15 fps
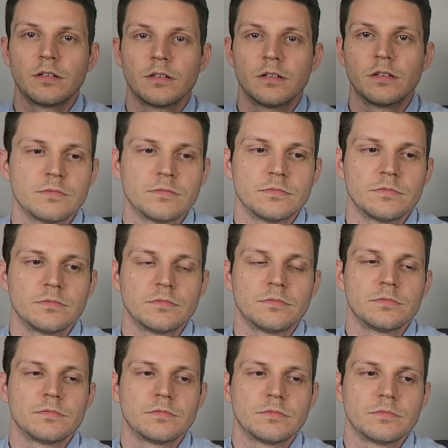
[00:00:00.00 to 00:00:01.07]

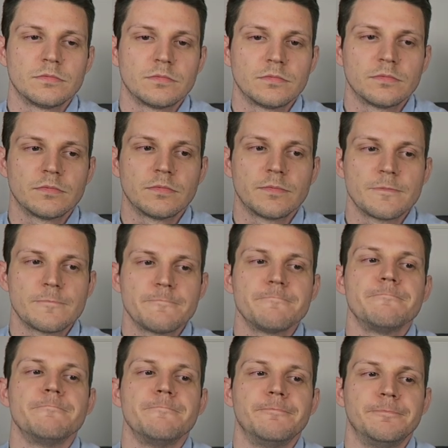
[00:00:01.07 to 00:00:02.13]

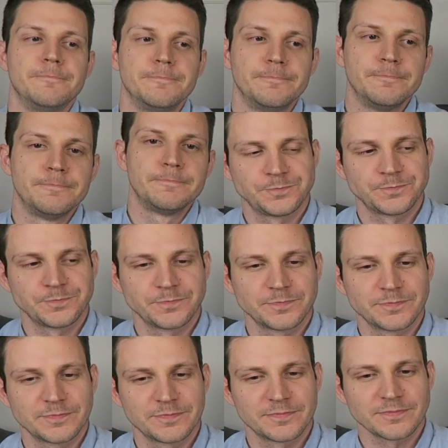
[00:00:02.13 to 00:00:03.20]

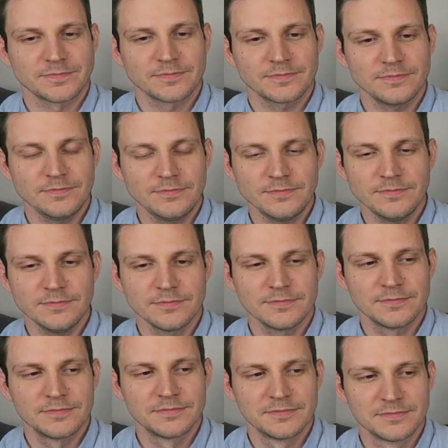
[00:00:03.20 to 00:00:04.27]

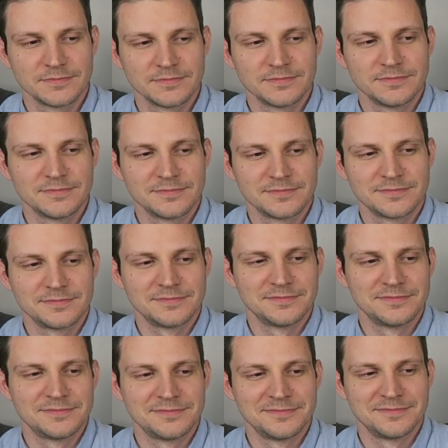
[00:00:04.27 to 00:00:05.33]

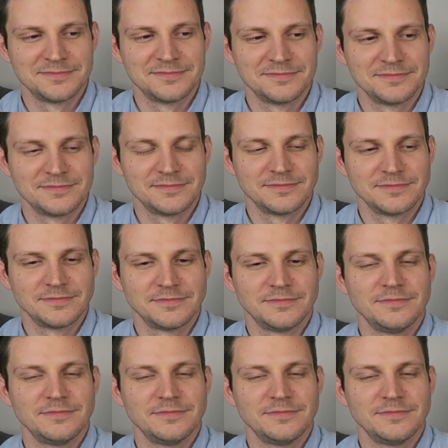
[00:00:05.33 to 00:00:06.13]
This person isn't speaking.